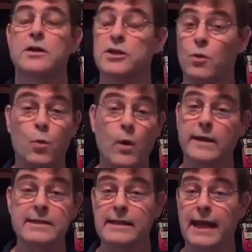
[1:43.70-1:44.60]
So what
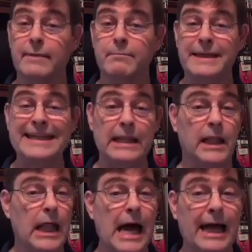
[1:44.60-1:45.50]
does that mean
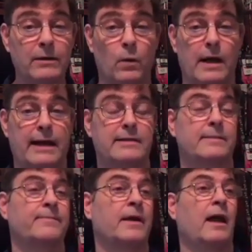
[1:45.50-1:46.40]

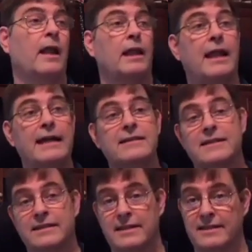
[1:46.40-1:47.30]
line-wise?
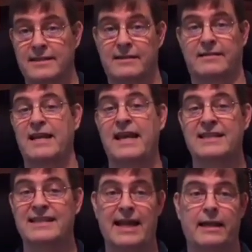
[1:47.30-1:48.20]
Let's
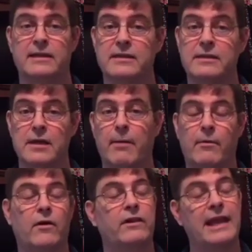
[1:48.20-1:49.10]
say the
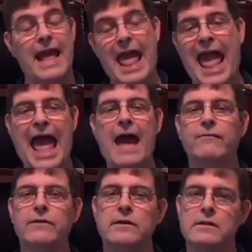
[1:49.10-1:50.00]
summer, the
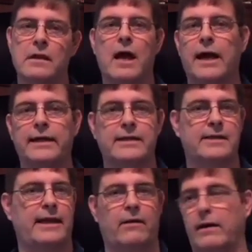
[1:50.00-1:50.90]
average line is
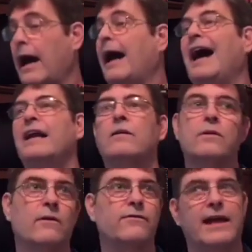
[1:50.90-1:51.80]
an hour. I don't
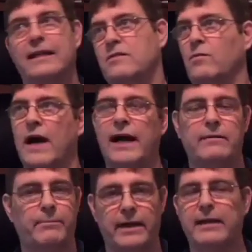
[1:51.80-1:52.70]
know if that's right,
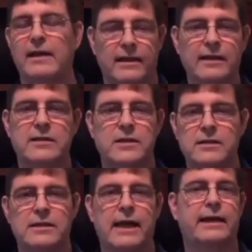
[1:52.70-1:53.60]
but let's
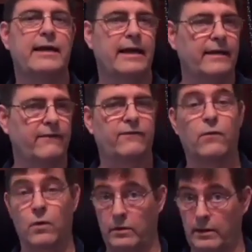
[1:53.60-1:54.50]
just say
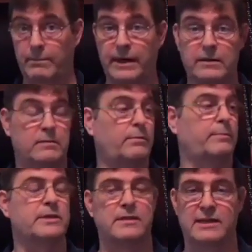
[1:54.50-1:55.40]
for comparison
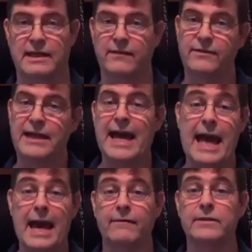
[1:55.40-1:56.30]
purposes, if the
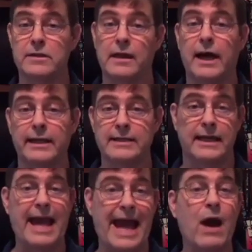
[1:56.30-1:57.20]
average line is an
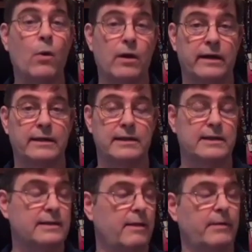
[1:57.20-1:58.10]
hour in the
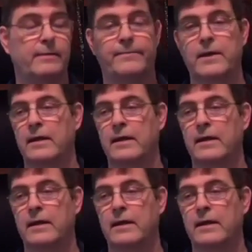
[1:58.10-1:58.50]
summer,